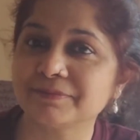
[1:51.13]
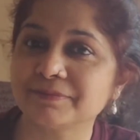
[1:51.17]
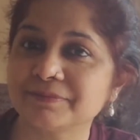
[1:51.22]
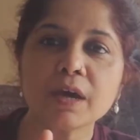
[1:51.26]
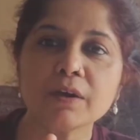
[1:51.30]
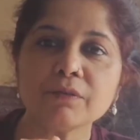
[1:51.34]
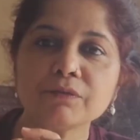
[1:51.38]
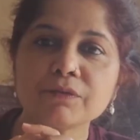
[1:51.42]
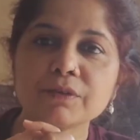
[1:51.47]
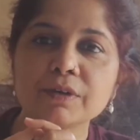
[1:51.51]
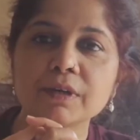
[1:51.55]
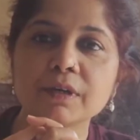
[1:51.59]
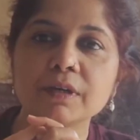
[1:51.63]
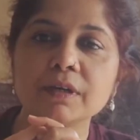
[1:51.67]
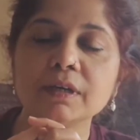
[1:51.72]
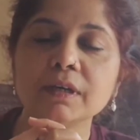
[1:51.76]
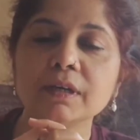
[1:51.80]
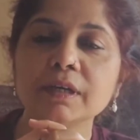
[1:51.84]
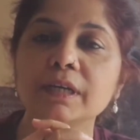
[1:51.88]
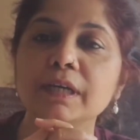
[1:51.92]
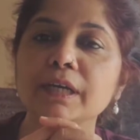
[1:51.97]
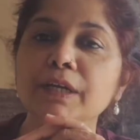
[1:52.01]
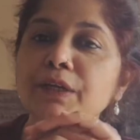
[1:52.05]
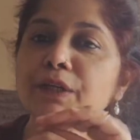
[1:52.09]

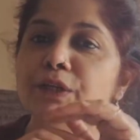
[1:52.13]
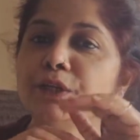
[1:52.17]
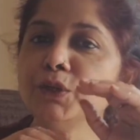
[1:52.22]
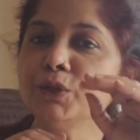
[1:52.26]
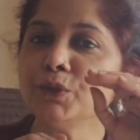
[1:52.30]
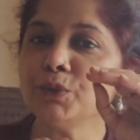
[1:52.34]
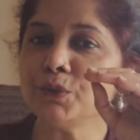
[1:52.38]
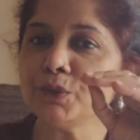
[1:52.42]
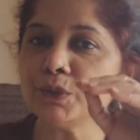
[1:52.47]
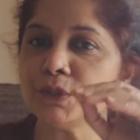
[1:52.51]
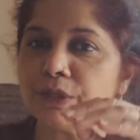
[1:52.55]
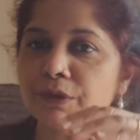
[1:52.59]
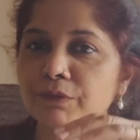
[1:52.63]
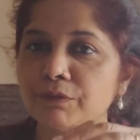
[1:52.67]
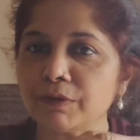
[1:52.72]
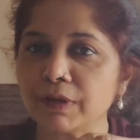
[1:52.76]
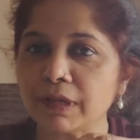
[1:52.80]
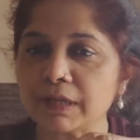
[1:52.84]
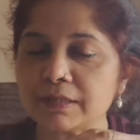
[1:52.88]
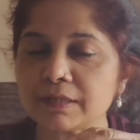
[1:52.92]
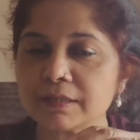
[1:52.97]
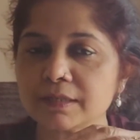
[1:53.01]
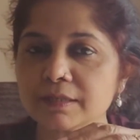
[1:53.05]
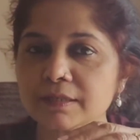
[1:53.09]
Kafka continued to give
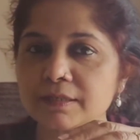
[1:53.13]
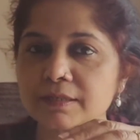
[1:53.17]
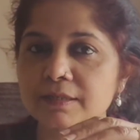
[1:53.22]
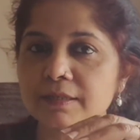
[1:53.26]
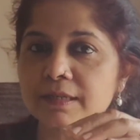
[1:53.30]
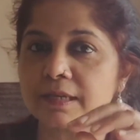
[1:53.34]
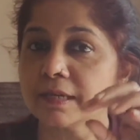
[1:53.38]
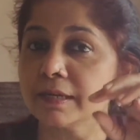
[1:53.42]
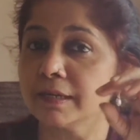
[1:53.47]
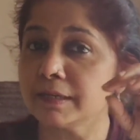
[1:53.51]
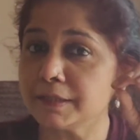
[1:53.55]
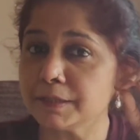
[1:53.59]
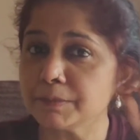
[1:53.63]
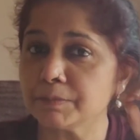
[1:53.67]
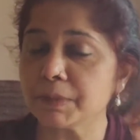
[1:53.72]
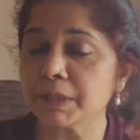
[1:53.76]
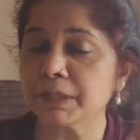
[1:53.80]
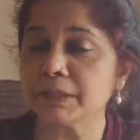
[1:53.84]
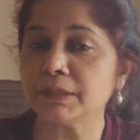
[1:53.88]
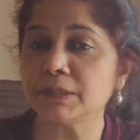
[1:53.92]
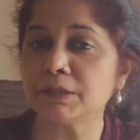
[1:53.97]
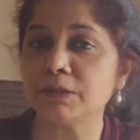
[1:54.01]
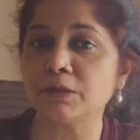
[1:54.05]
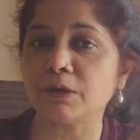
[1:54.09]
letters written
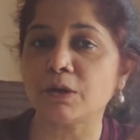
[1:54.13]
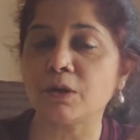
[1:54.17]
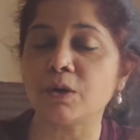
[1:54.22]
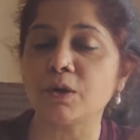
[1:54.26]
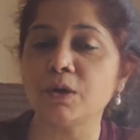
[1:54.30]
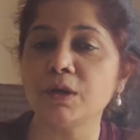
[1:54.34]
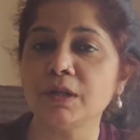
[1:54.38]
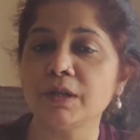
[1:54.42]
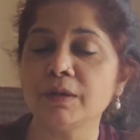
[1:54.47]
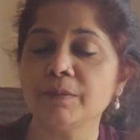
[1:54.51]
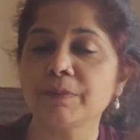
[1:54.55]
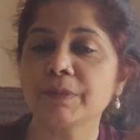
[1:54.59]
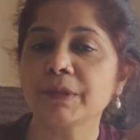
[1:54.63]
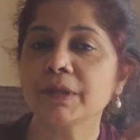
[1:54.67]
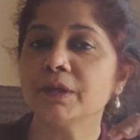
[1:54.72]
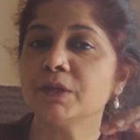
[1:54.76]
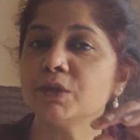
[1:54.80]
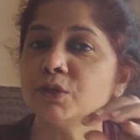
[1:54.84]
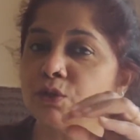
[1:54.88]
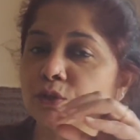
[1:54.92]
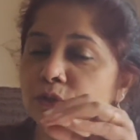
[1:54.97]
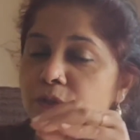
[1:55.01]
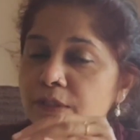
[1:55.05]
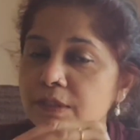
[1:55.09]
by the doll
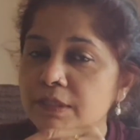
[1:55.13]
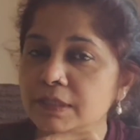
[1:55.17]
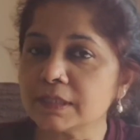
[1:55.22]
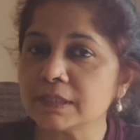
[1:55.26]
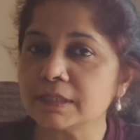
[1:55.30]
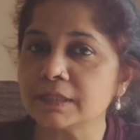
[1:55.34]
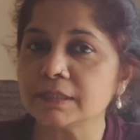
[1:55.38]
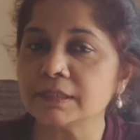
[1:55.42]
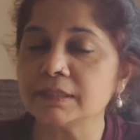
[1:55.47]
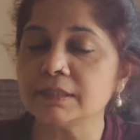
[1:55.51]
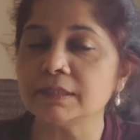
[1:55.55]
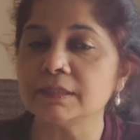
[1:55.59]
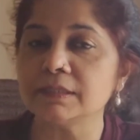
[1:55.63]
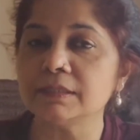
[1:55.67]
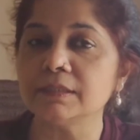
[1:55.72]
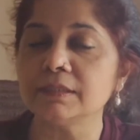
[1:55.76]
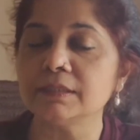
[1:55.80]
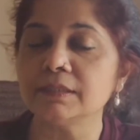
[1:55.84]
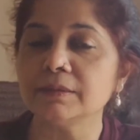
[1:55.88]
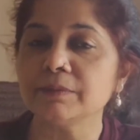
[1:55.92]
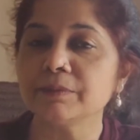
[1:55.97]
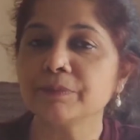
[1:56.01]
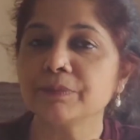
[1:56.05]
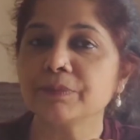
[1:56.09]
to this little girl